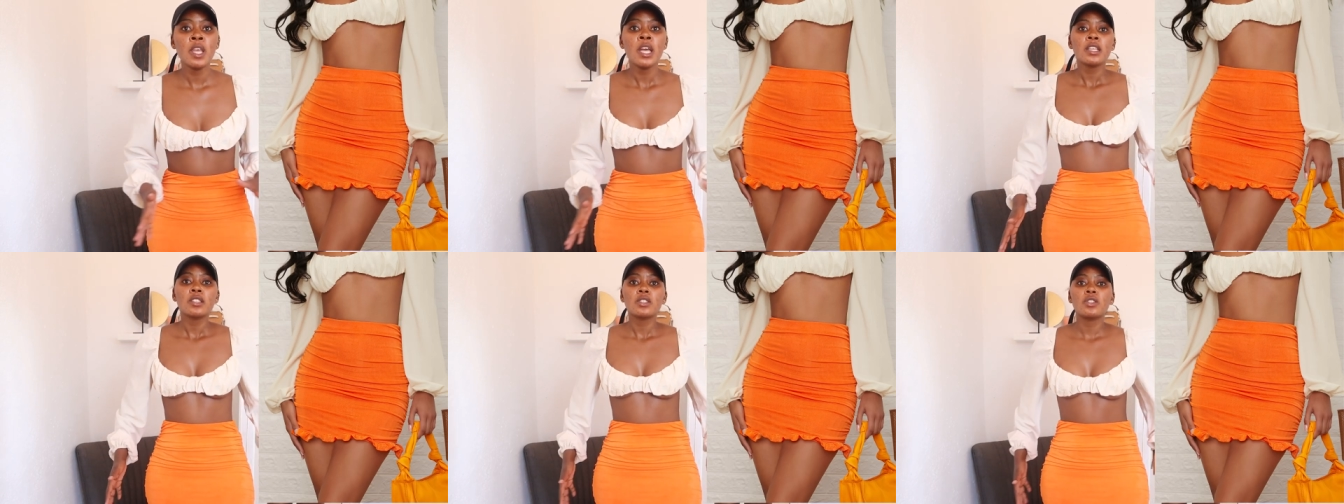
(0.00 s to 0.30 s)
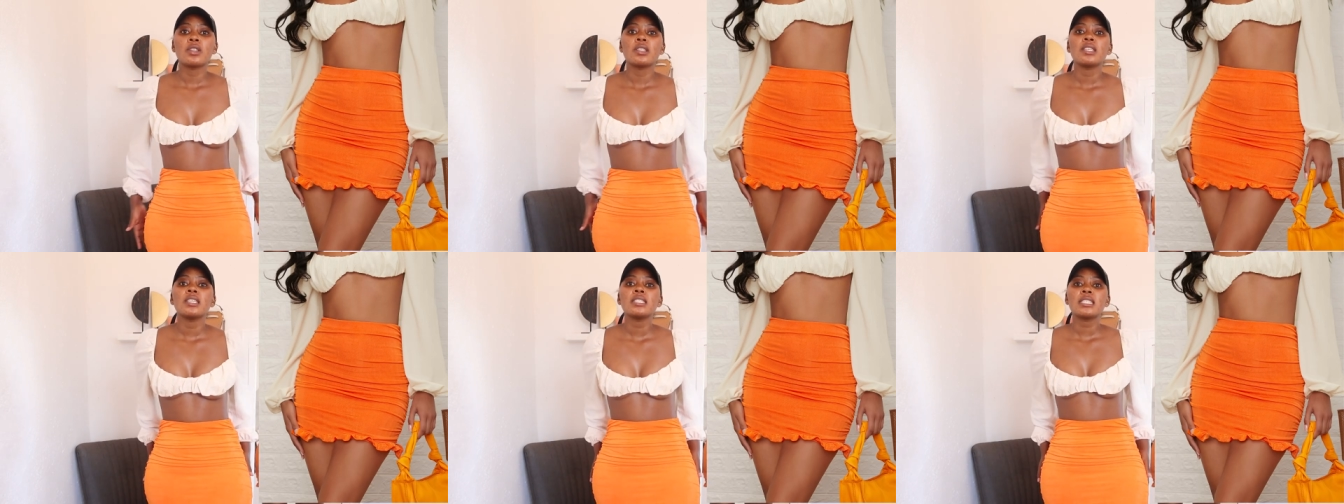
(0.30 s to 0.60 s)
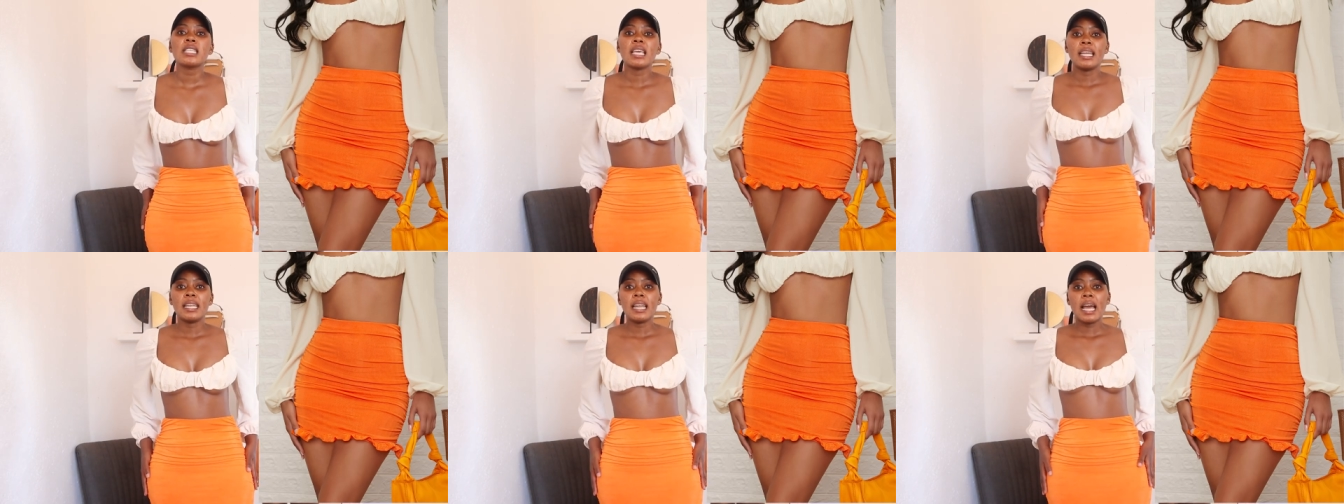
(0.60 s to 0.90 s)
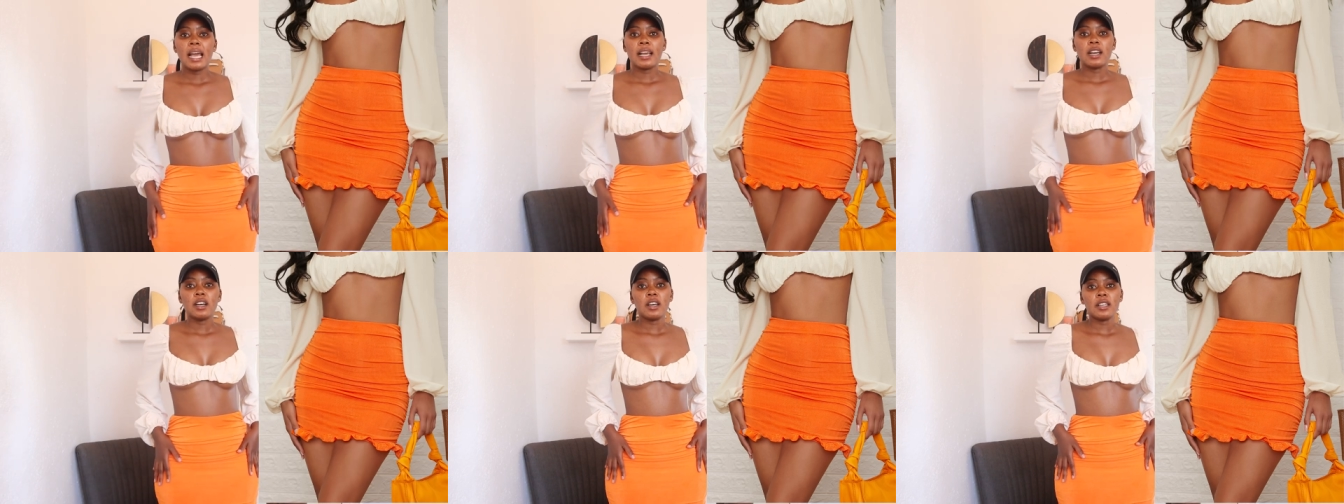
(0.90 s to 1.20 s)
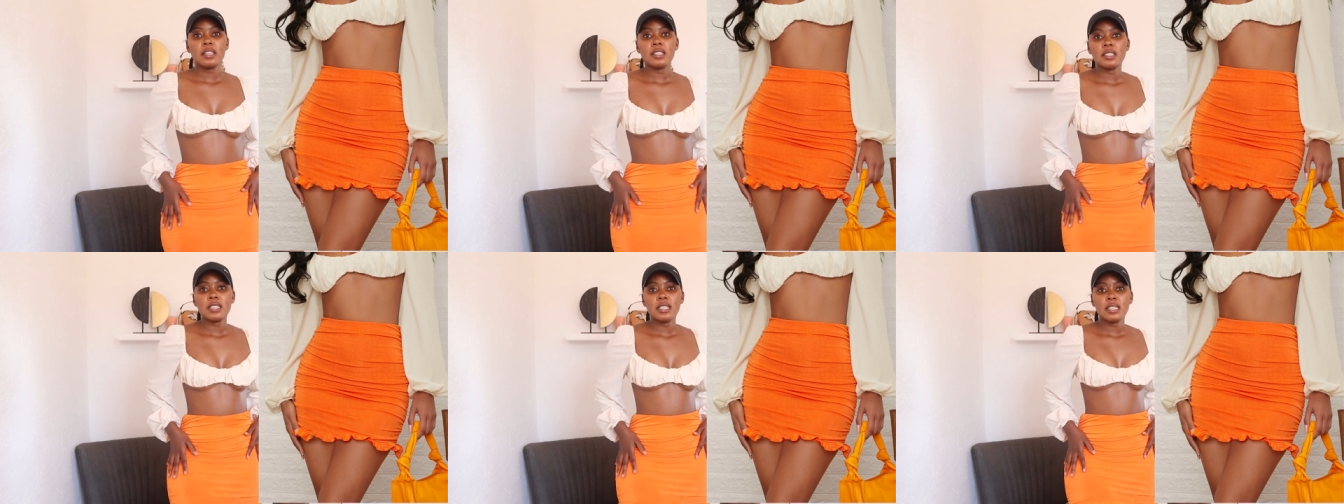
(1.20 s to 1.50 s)
So this skirt, I got
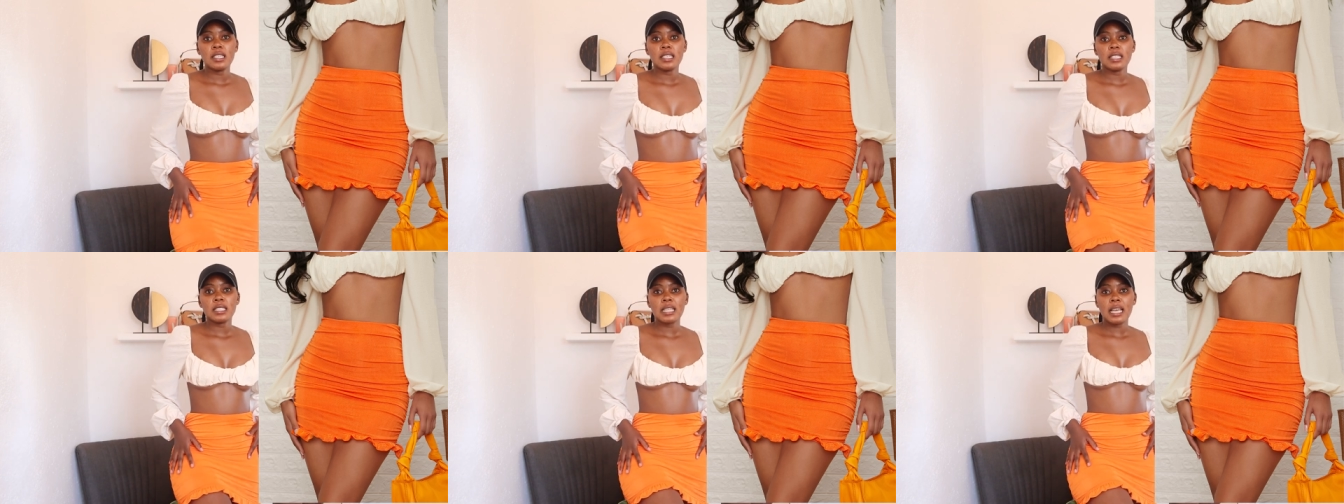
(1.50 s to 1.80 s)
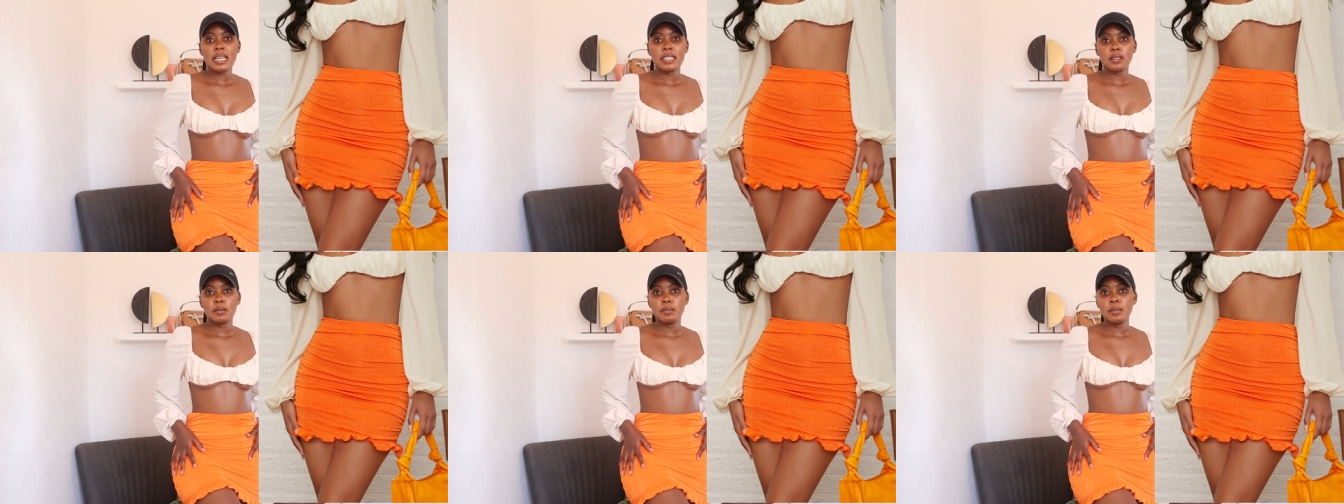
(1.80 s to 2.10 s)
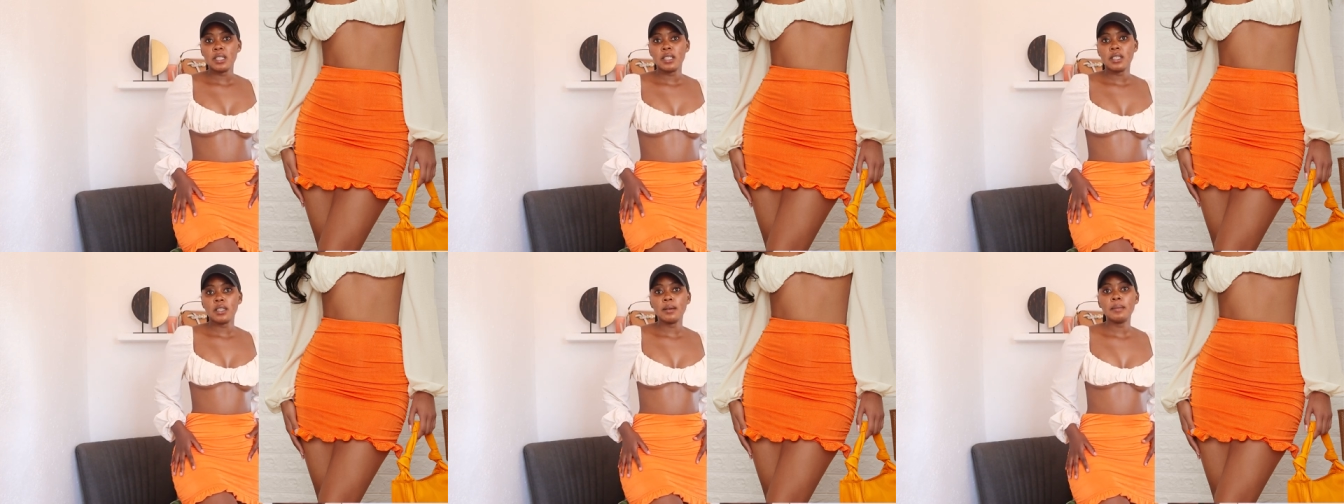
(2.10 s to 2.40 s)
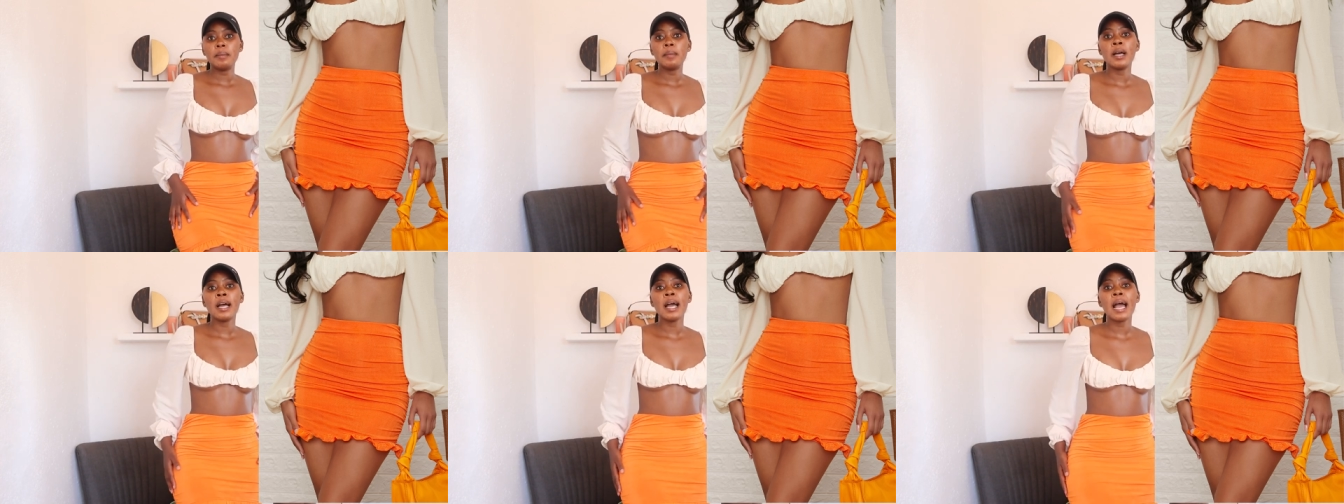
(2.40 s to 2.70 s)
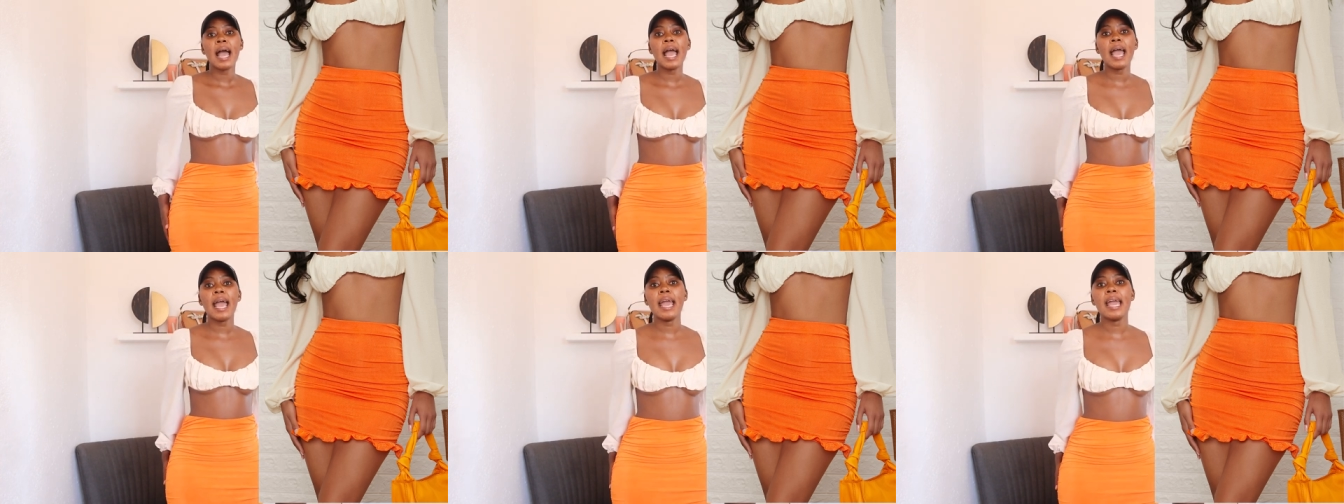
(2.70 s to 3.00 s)
it in a size medium,
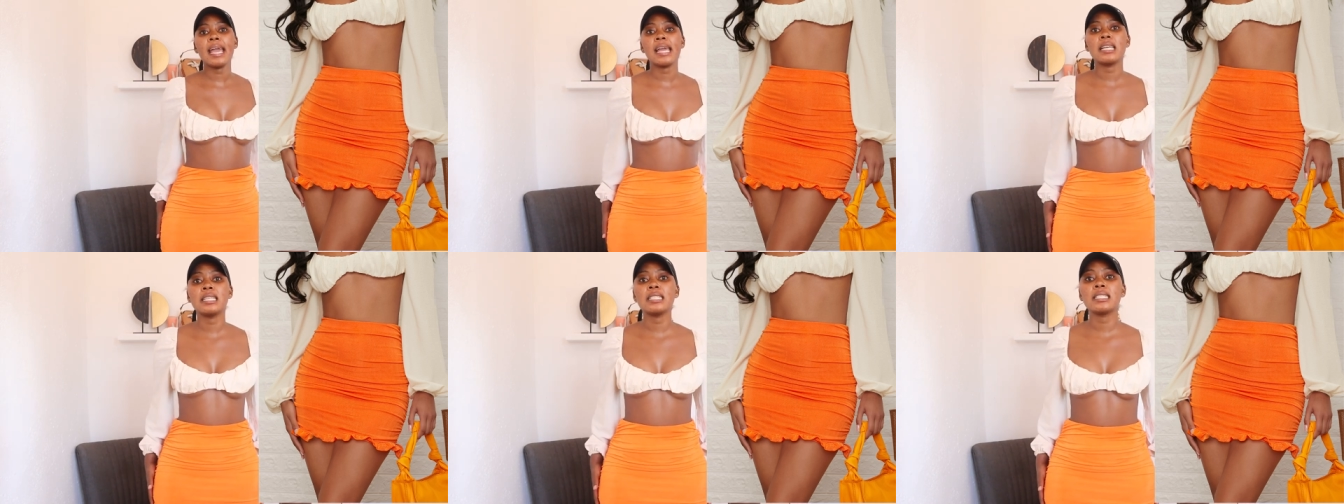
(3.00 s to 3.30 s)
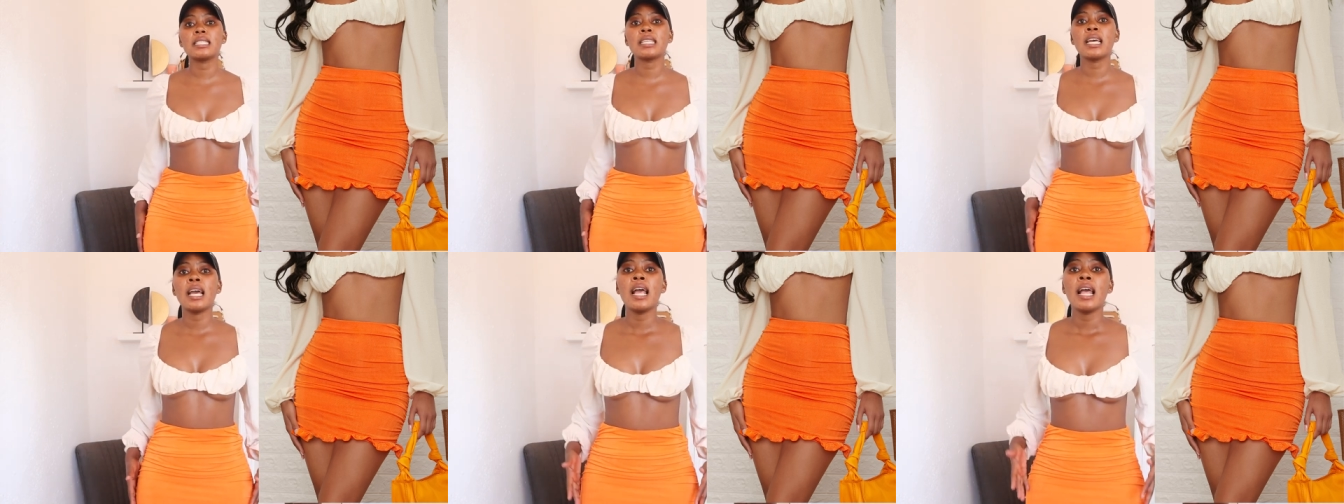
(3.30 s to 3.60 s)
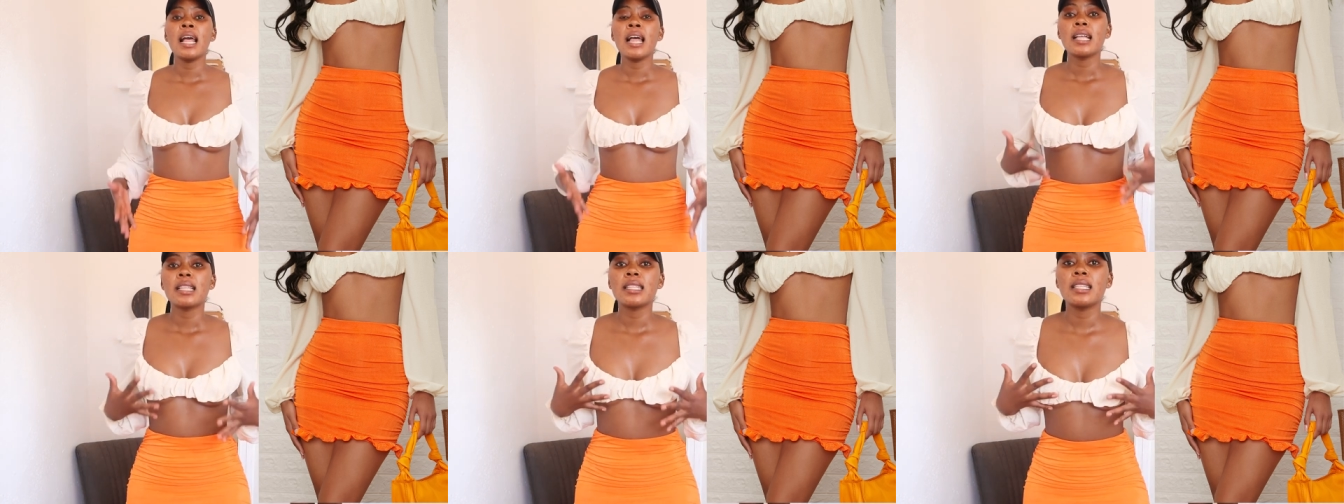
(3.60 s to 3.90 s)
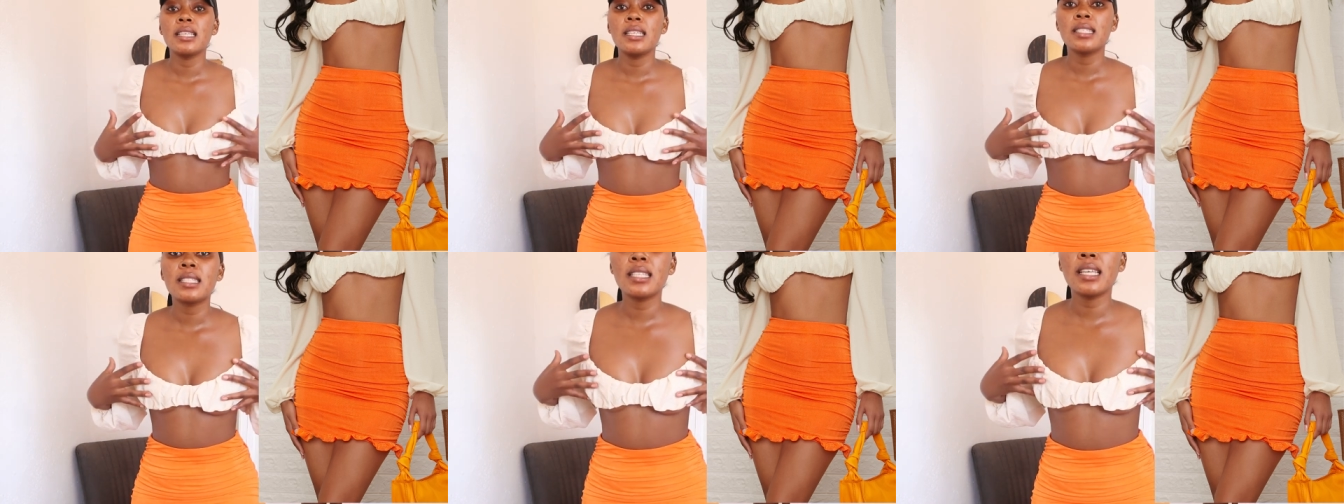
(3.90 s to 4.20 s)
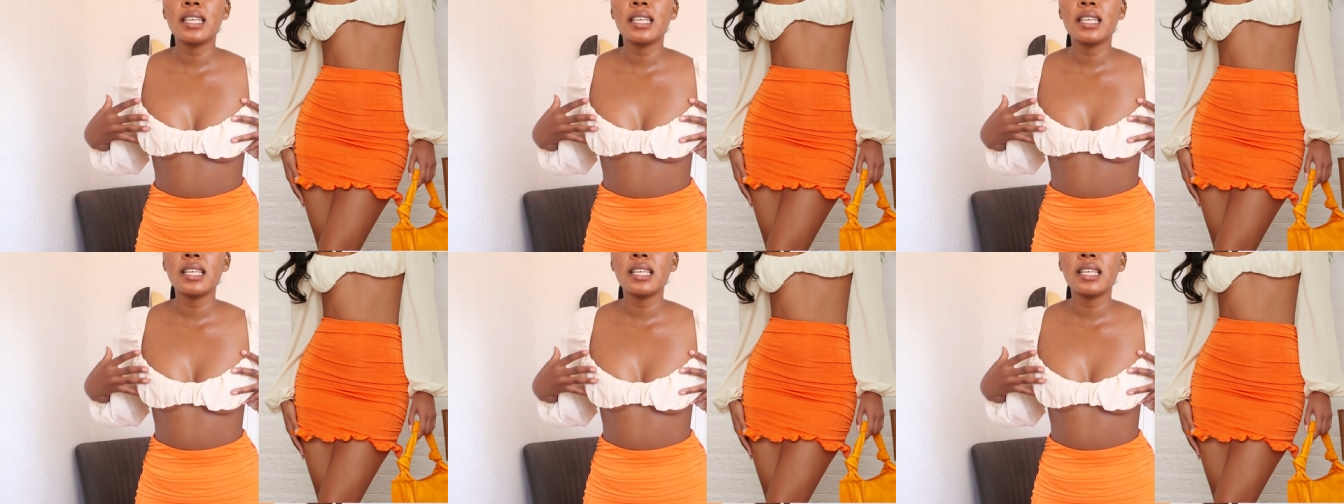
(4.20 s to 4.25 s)
and this